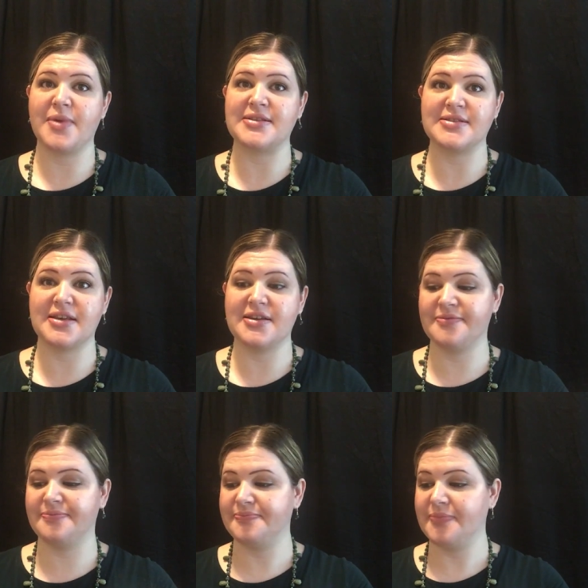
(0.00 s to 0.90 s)
my
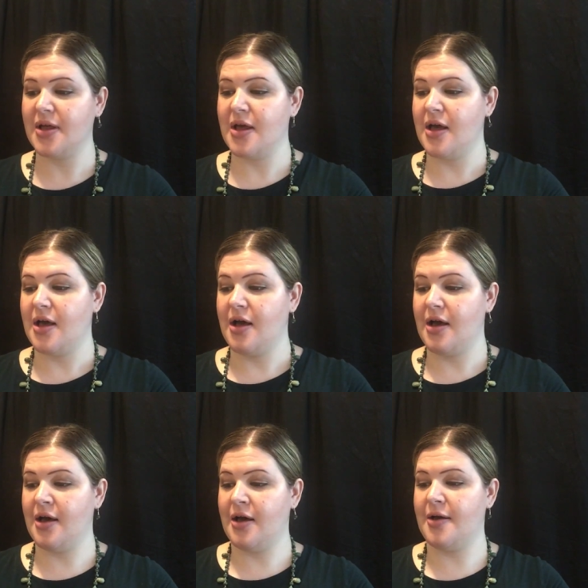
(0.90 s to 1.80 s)
skin.
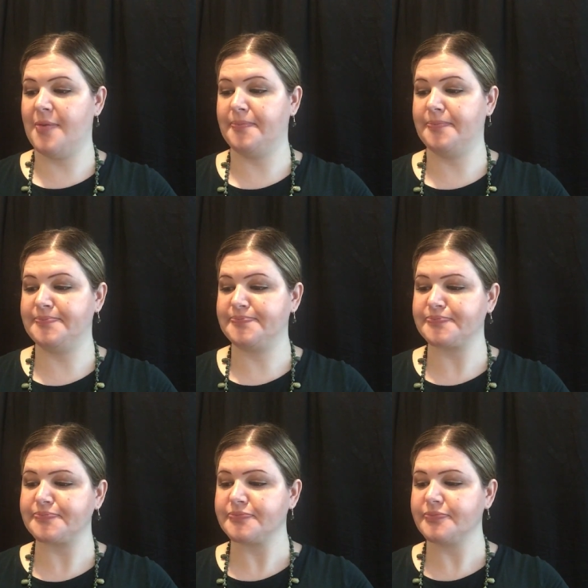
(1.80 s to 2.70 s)
Um,
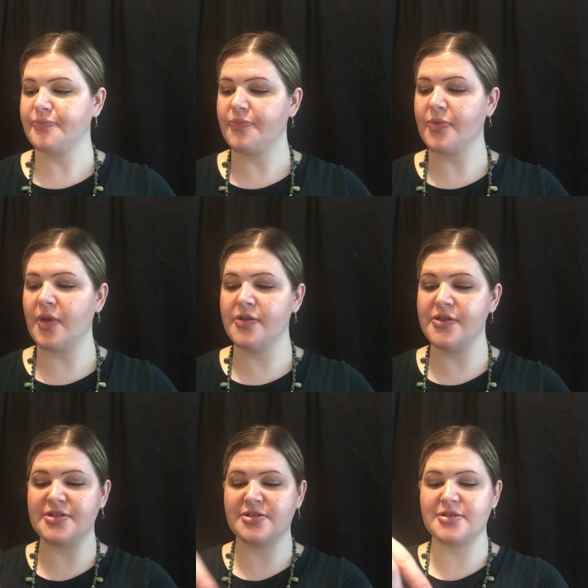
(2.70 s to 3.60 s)

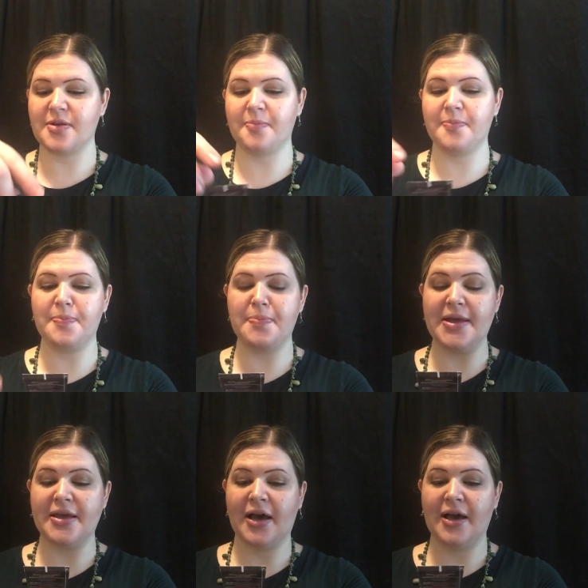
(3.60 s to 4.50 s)
this
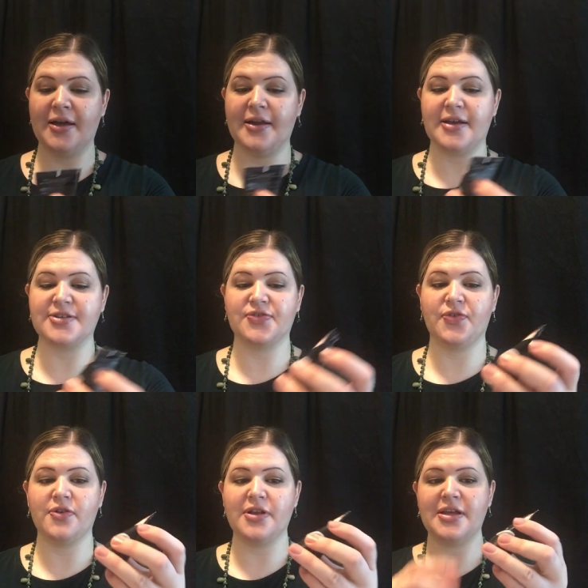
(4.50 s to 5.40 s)
Be Kind
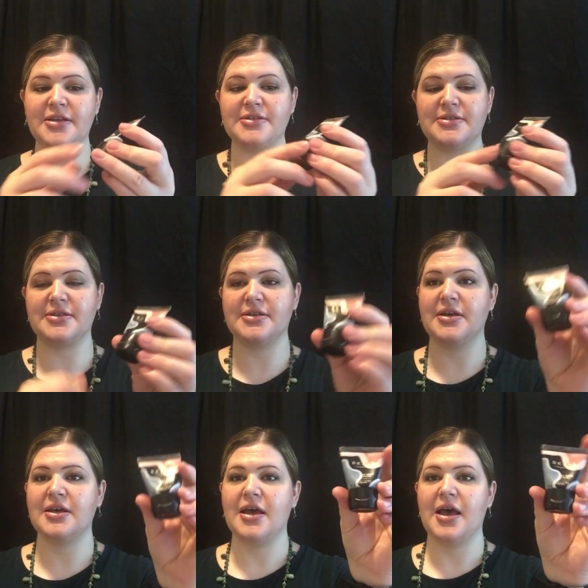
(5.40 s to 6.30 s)
Exfoliant,
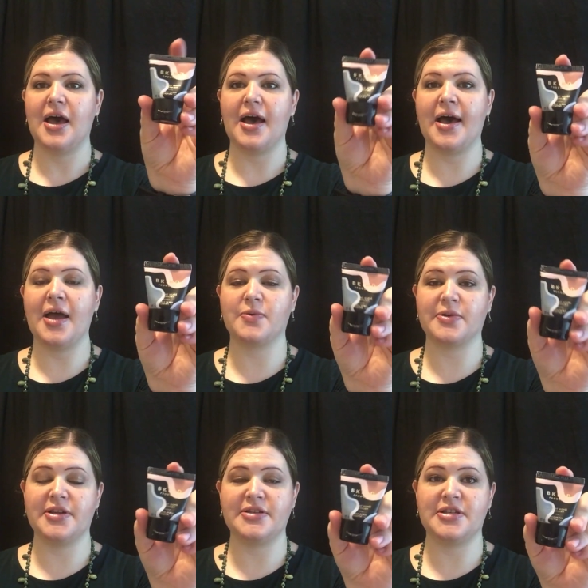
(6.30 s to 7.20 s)
I
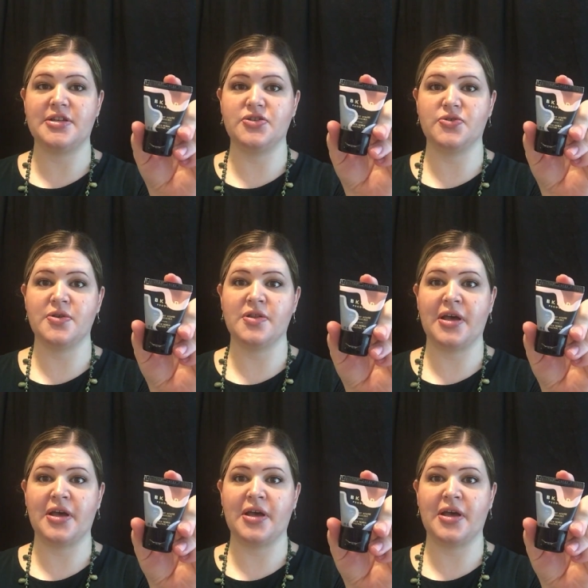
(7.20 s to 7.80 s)
really did enjoy